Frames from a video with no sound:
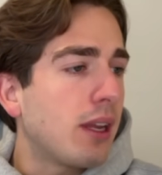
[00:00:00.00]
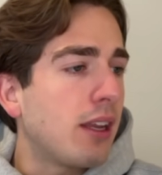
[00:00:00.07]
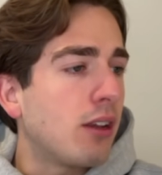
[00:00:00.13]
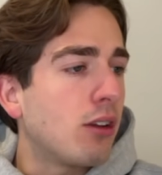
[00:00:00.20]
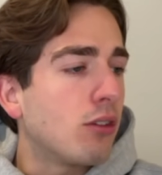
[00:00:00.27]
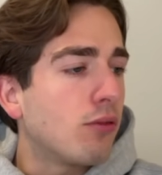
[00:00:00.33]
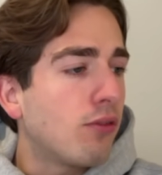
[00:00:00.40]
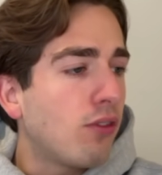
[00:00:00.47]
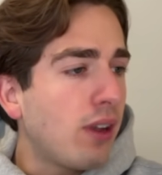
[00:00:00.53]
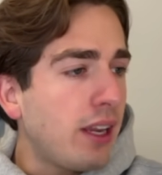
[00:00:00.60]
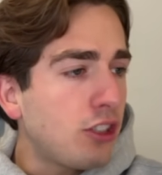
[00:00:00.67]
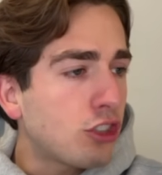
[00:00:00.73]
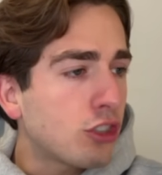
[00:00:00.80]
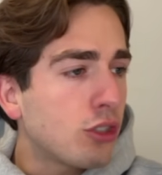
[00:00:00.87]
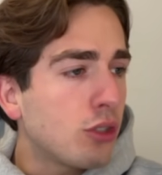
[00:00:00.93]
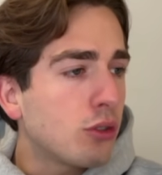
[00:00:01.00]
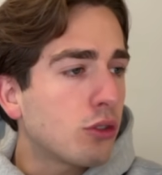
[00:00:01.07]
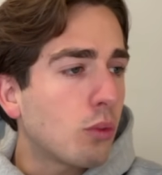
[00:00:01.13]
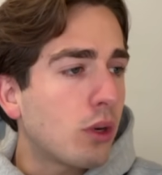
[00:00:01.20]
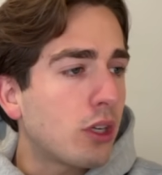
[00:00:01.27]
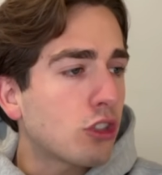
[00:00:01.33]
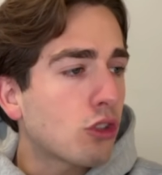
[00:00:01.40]
inflation news
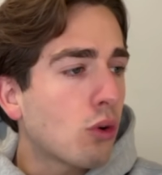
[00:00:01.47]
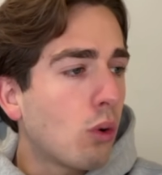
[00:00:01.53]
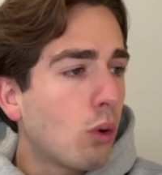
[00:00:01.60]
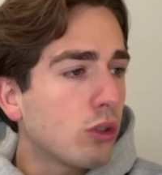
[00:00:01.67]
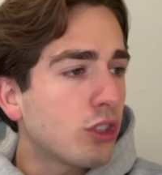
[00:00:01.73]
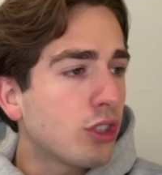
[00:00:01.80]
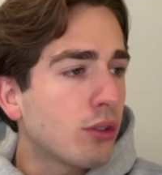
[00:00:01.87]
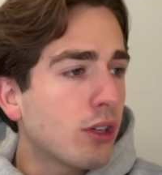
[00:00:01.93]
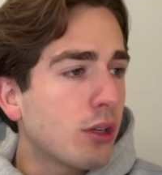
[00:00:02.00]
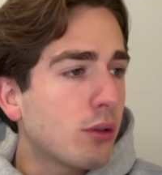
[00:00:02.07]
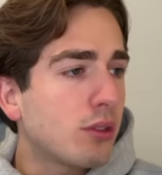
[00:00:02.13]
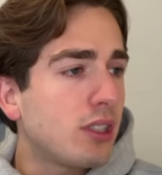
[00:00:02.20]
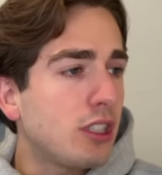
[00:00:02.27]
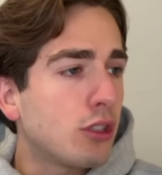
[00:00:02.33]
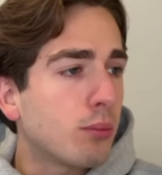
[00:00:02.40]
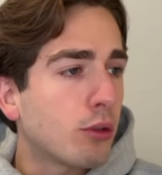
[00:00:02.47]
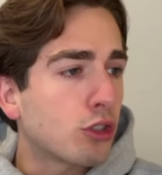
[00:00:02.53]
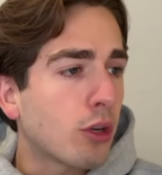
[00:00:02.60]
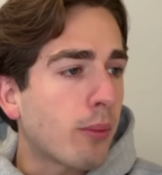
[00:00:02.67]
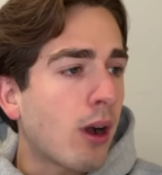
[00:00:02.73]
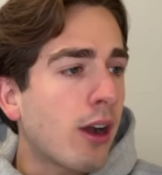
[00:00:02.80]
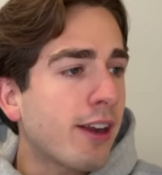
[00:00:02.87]
which caused EURUSD to push
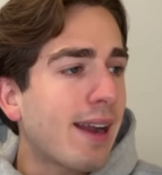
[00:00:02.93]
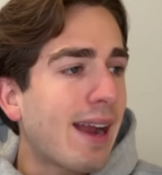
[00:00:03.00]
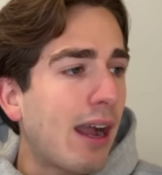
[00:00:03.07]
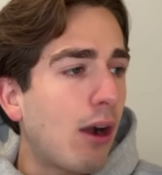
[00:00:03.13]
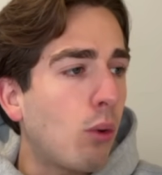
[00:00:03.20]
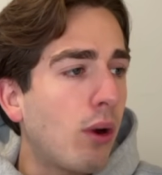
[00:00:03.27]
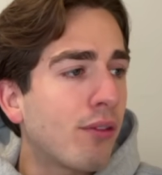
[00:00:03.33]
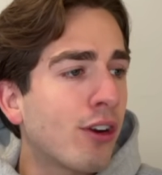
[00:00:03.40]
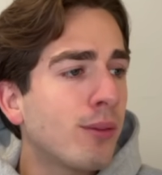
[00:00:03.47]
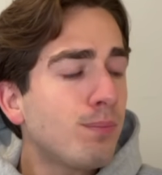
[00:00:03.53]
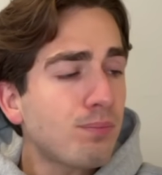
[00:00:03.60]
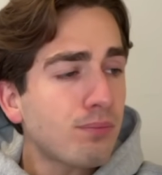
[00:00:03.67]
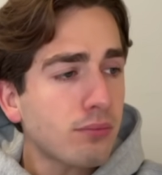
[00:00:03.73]
up higher. However,